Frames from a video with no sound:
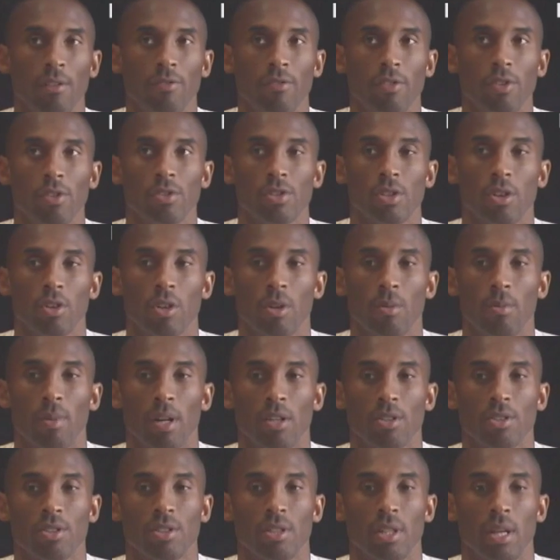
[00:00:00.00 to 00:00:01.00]
first heard
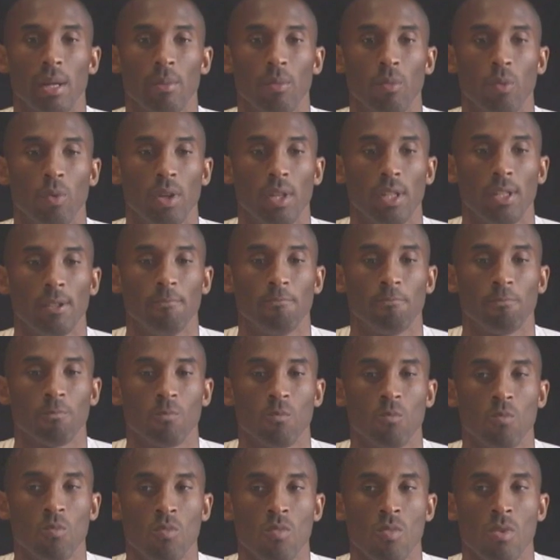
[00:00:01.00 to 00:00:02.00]
about Shep when
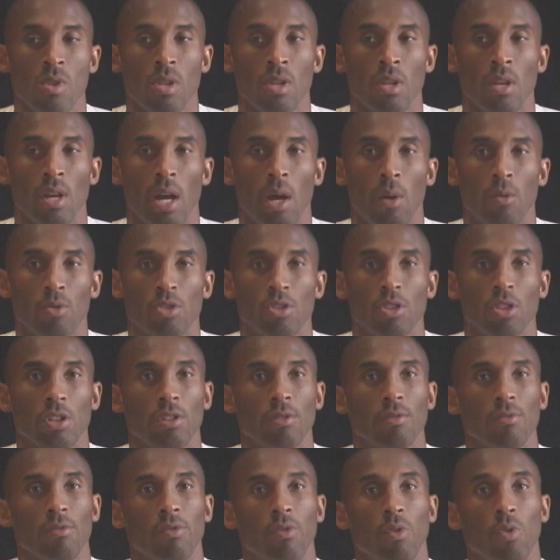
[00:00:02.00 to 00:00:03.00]
I was
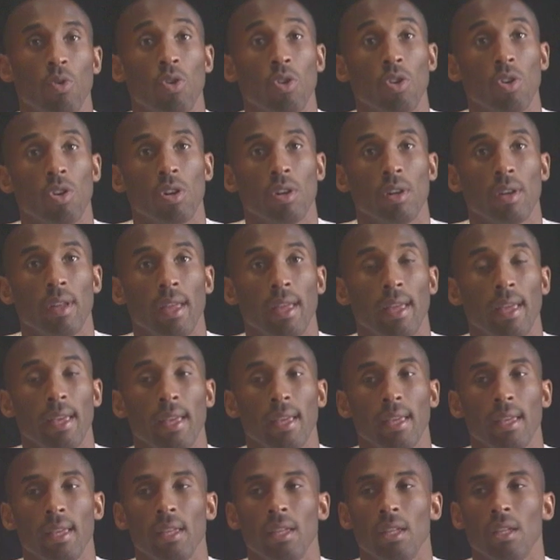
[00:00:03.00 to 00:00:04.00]
looking for
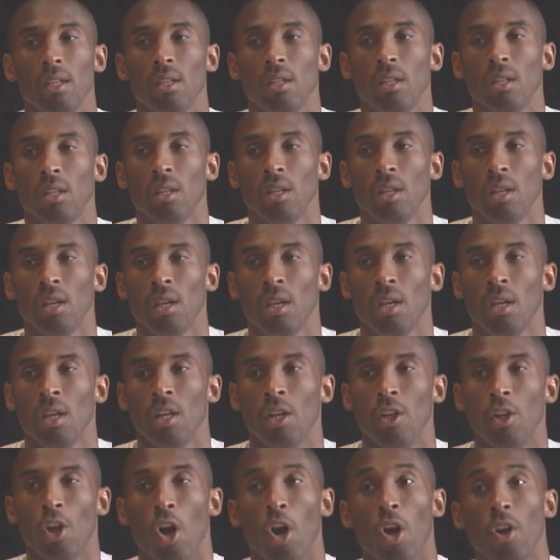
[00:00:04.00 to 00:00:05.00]

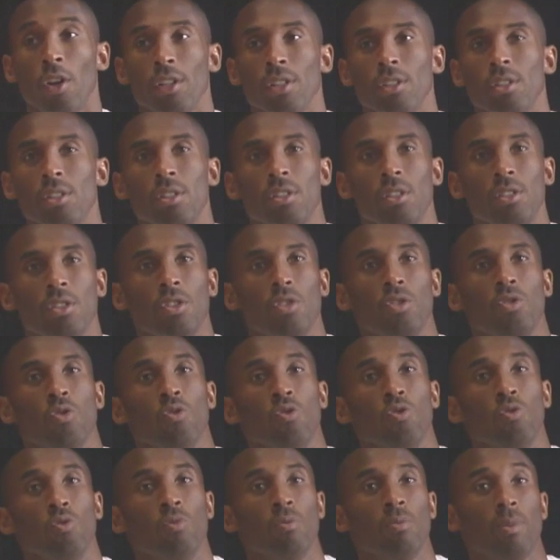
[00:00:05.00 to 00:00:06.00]
an artist to do
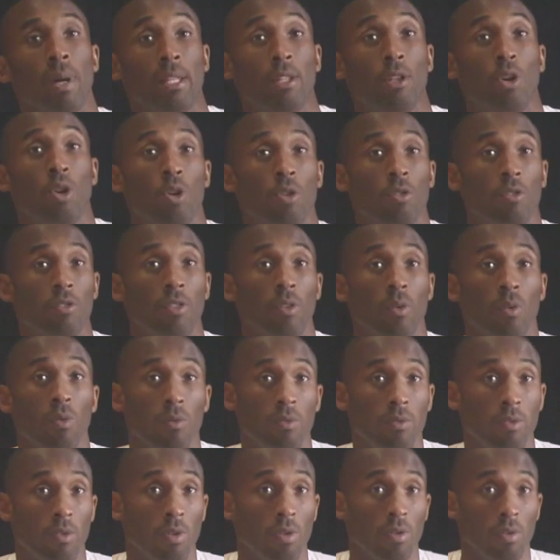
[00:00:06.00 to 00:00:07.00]
my logo
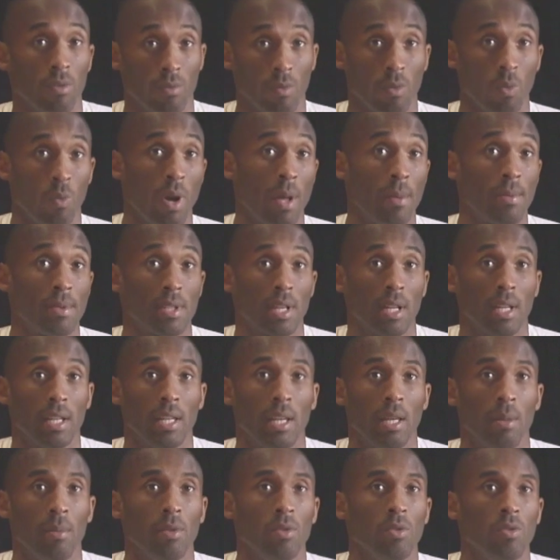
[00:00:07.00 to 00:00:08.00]
for the website,
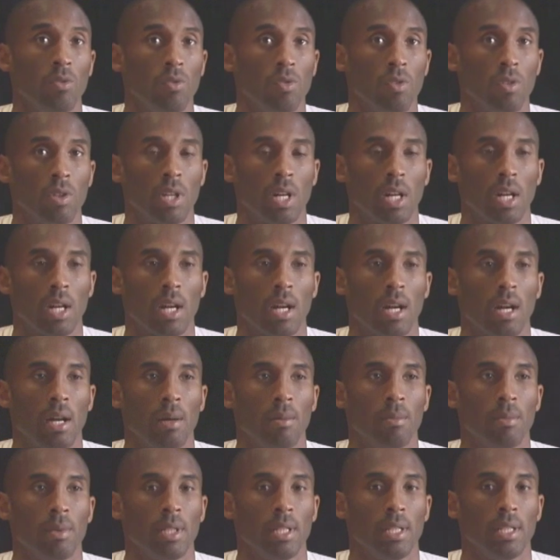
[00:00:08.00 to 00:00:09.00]
kb24.com.
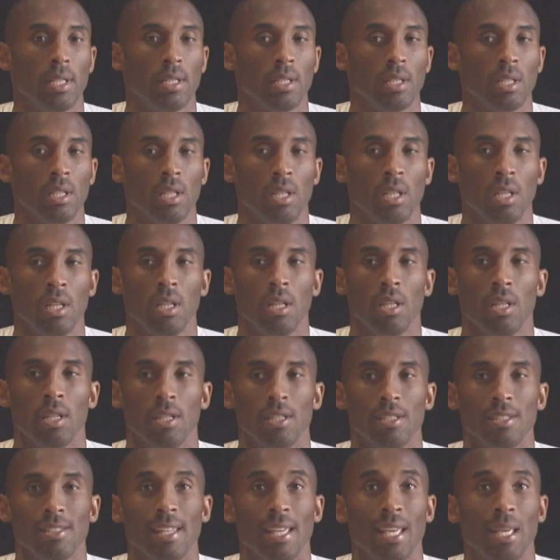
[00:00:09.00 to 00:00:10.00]
And
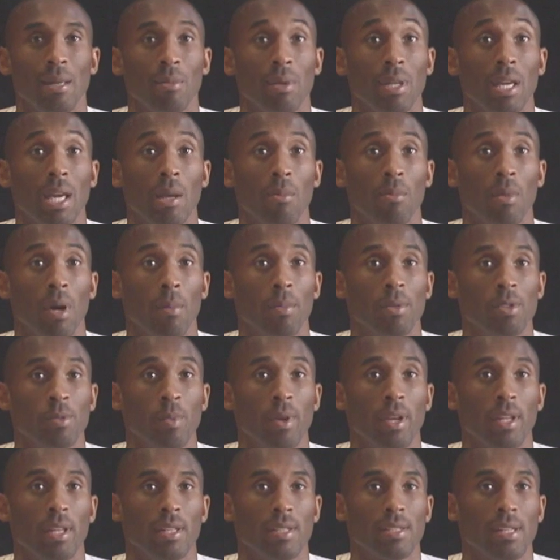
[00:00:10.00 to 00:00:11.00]
his name came up as
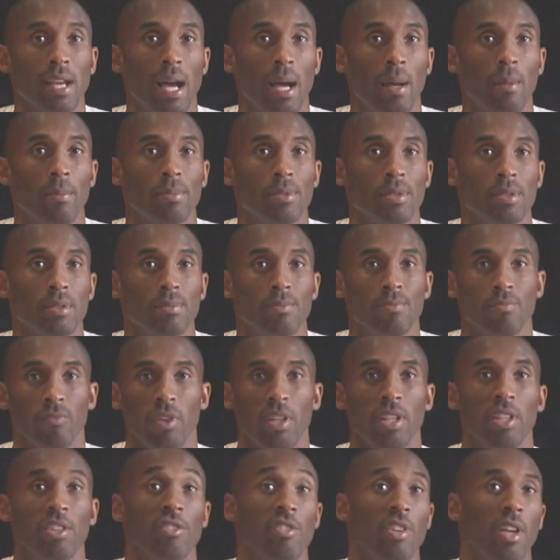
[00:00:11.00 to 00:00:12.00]
being the tops
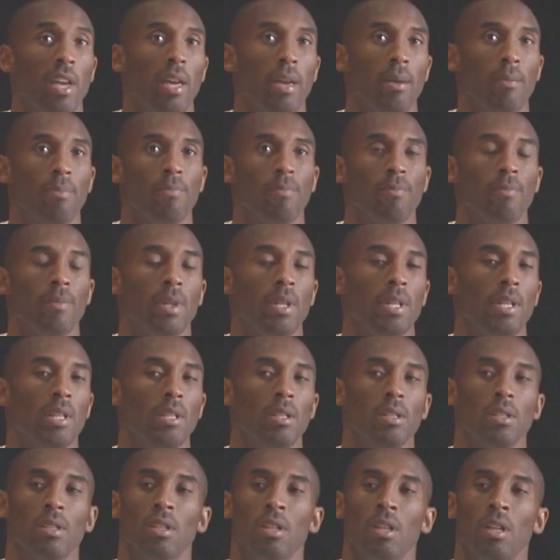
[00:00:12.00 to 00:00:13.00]
in his game.
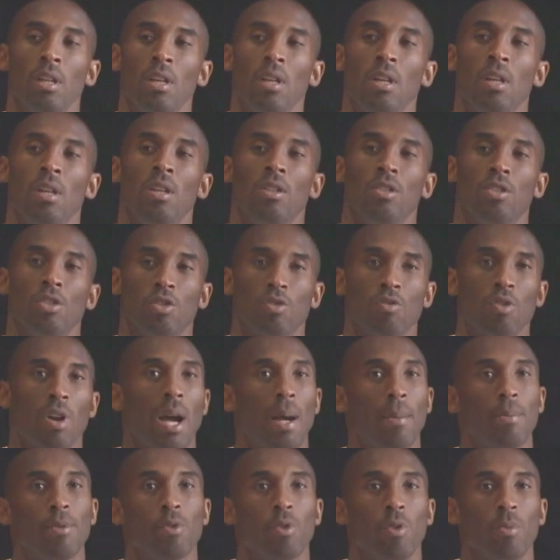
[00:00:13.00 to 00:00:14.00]
And
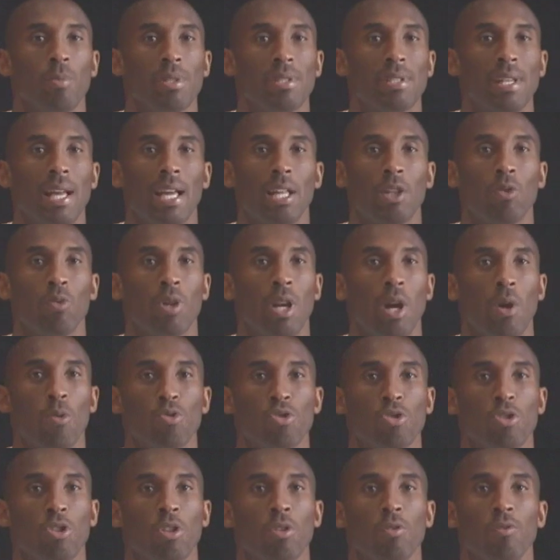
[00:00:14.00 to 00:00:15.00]
described to him exactly what I
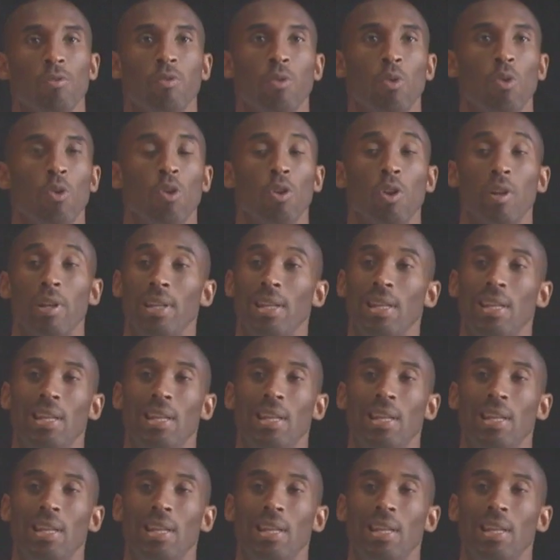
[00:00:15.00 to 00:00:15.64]
was looking for, and